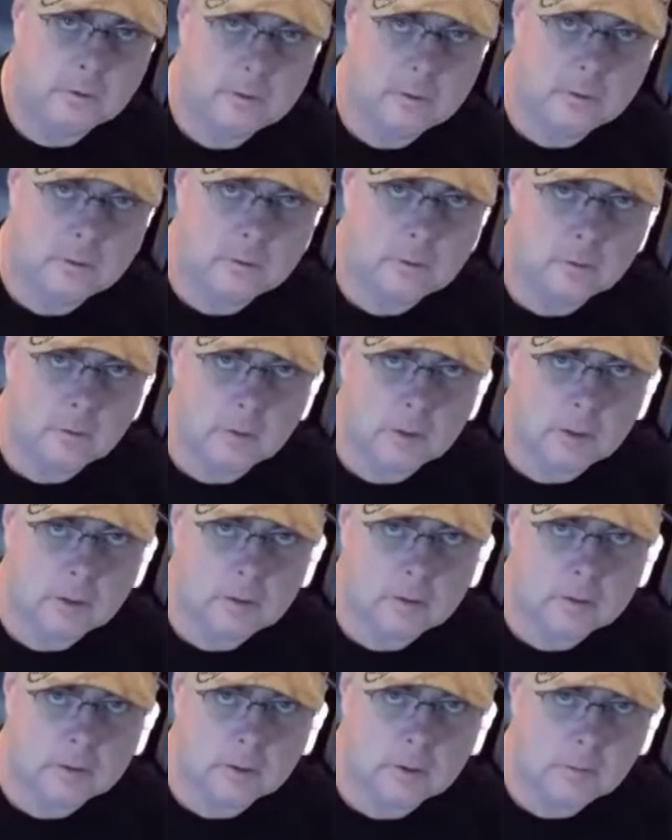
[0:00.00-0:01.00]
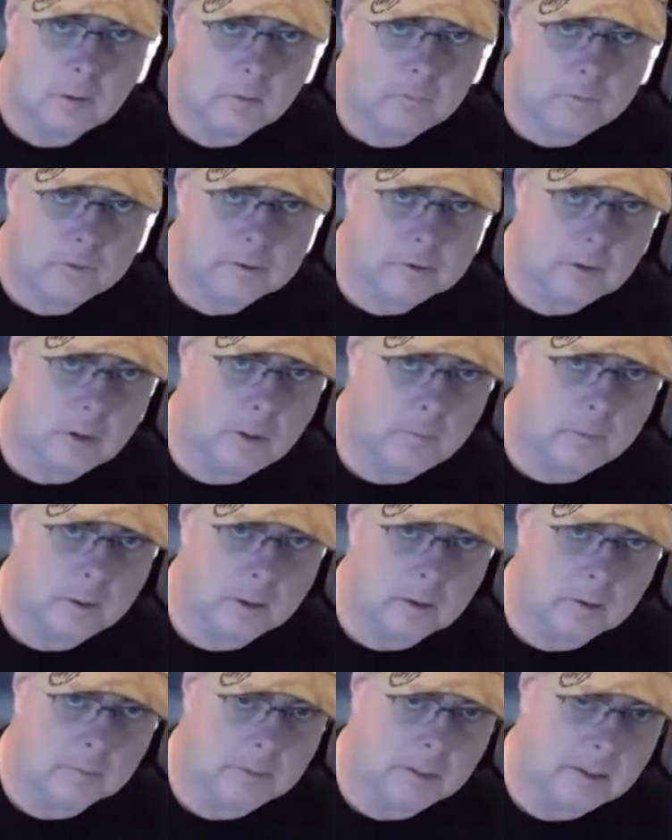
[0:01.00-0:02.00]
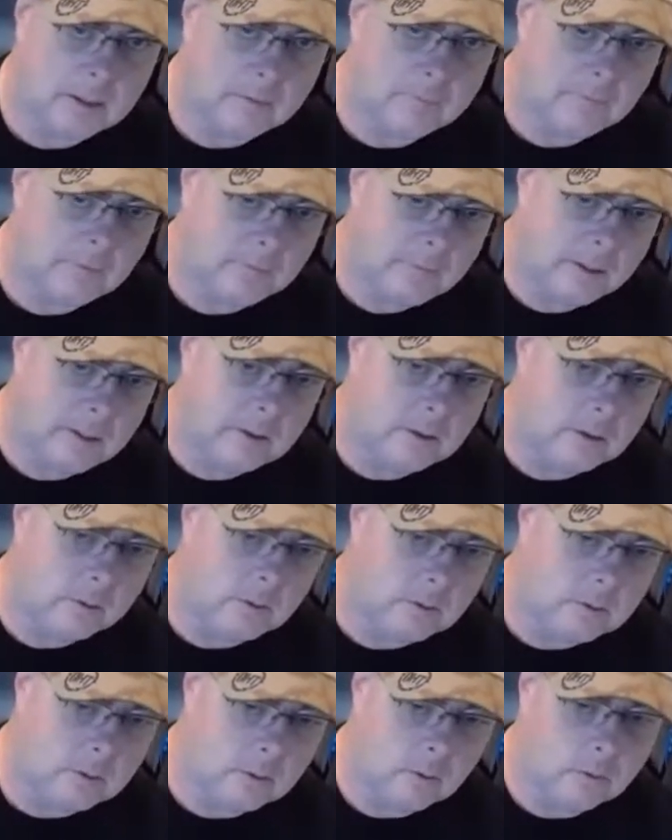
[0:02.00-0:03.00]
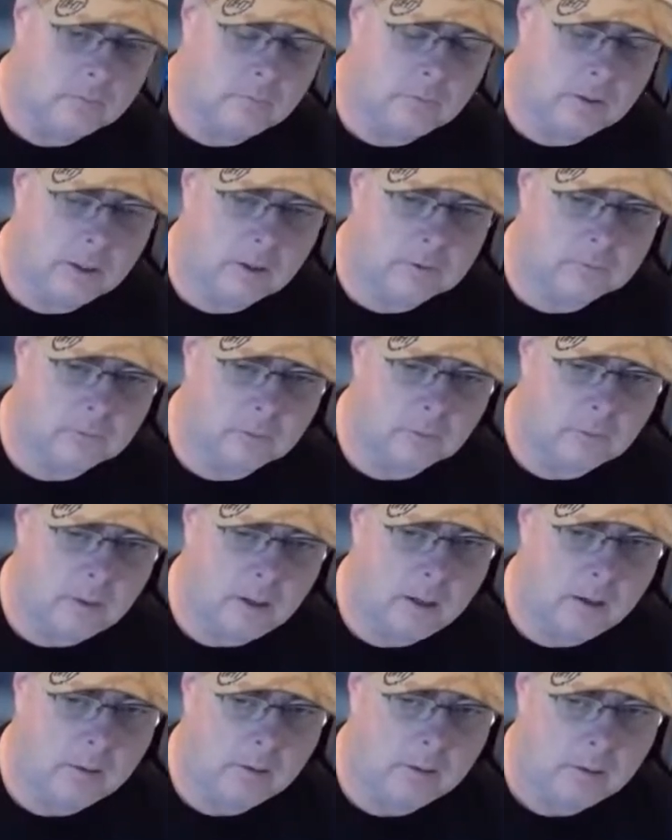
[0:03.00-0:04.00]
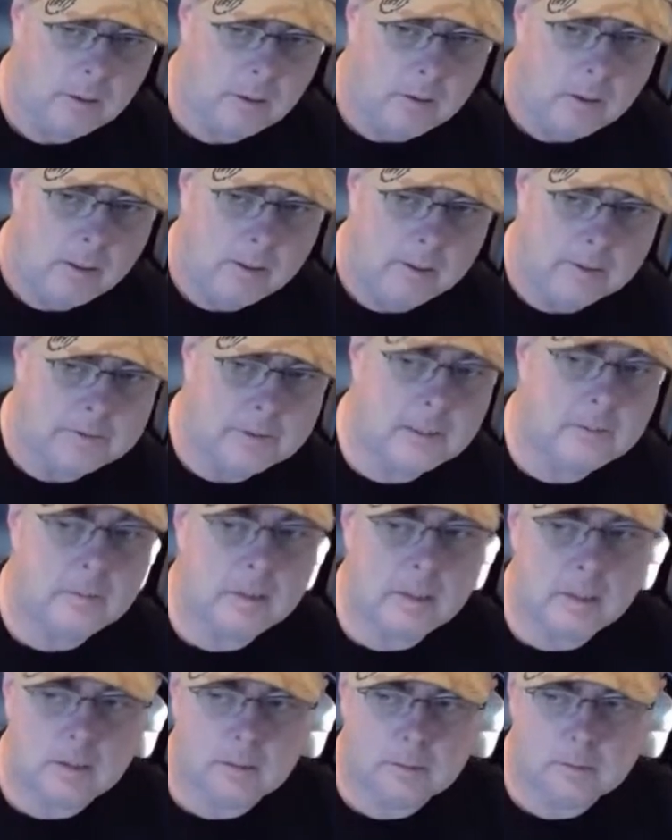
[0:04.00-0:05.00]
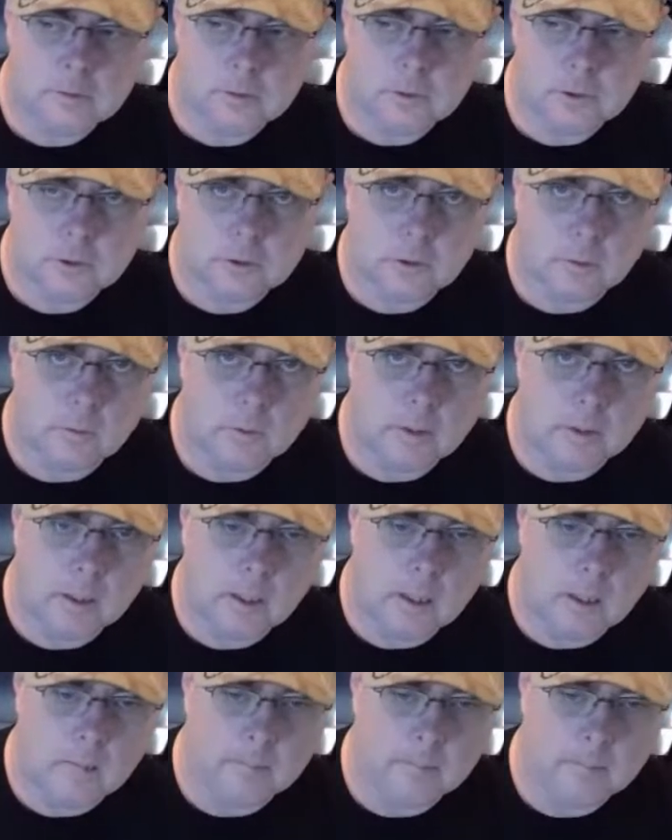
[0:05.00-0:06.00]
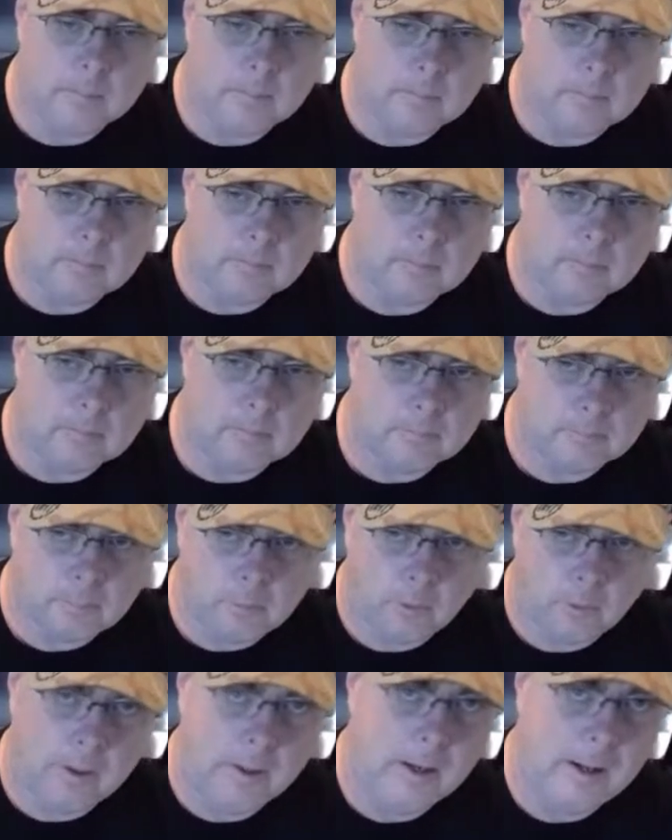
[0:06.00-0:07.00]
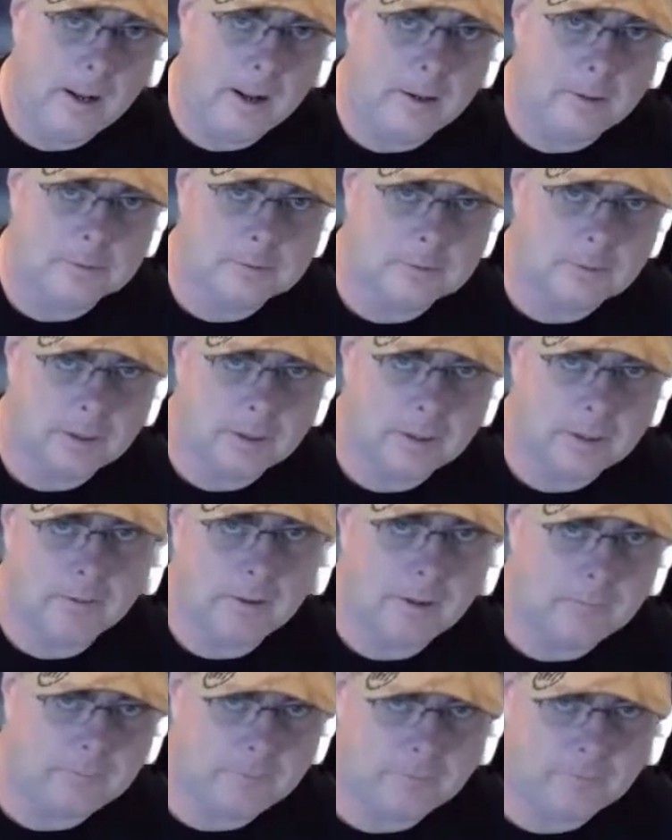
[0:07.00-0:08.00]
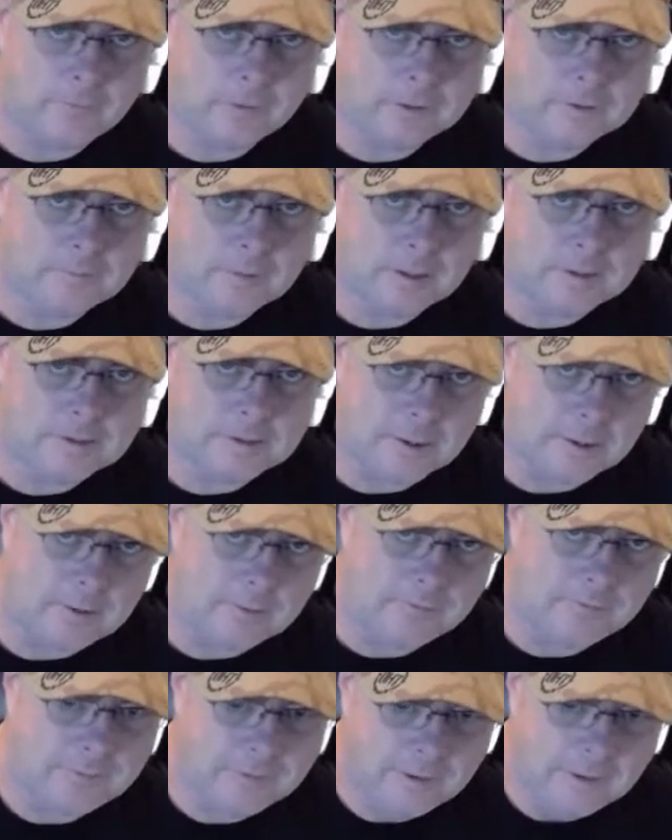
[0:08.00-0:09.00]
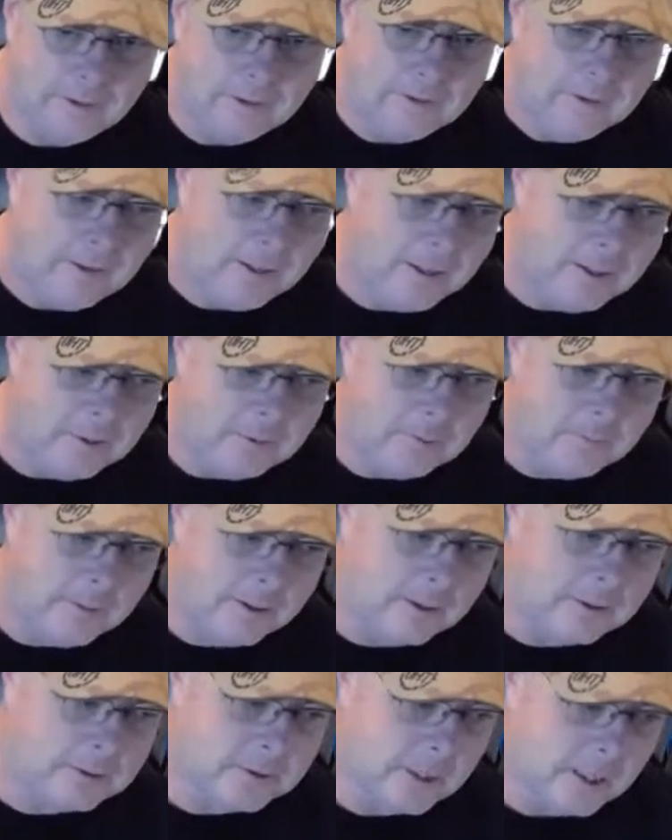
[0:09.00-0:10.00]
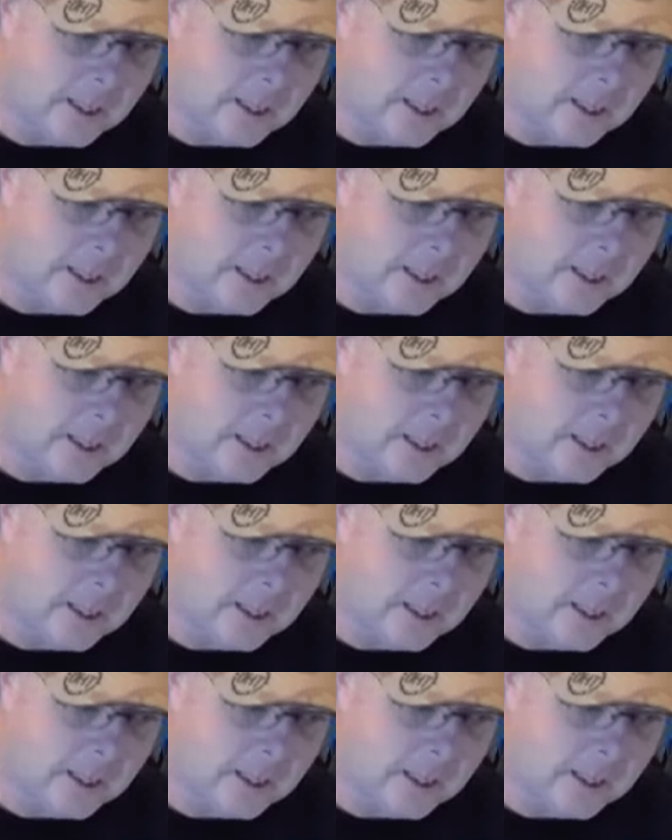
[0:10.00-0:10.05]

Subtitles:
to doing YouTube, hopefully this will help you a little bit. If you've been doing videos for a while and you see me screwing up, point it out so I can hopefully fix myself and do a better